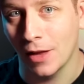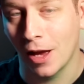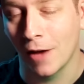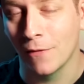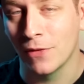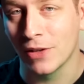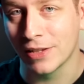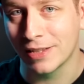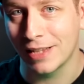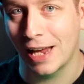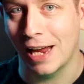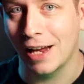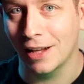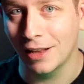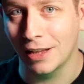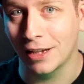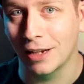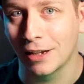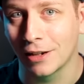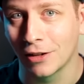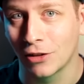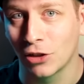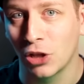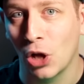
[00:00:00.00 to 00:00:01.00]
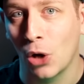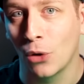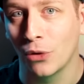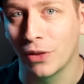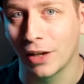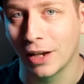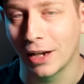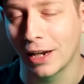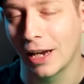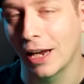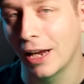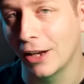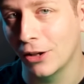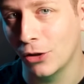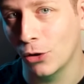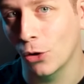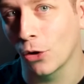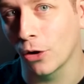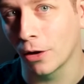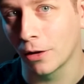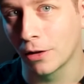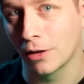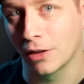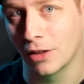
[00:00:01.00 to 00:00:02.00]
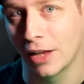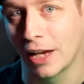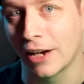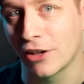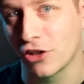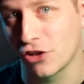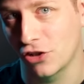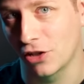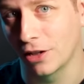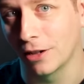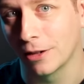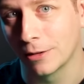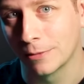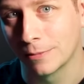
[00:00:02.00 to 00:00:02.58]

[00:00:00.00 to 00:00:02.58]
of this alien clothing in your collection.